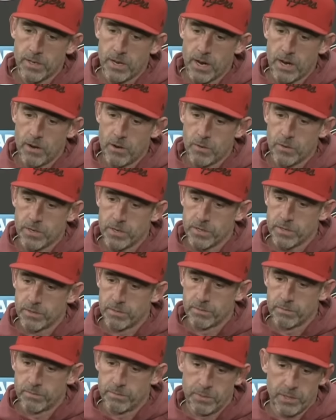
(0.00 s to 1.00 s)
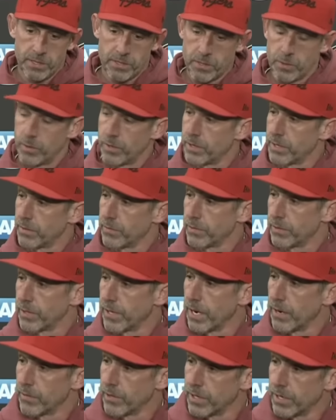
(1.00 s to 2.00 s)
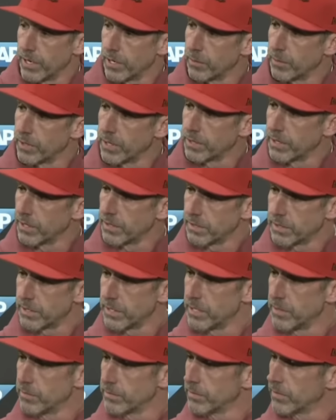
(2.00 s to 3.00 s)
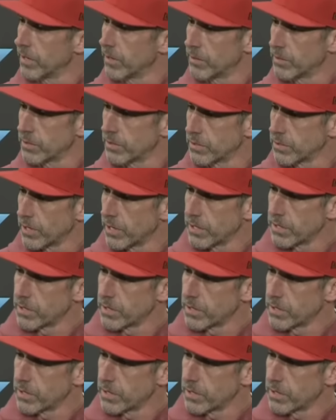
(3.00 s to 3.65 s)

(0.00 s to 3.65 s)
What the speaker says: I always pick someone differently every day to break down the team. I always just try to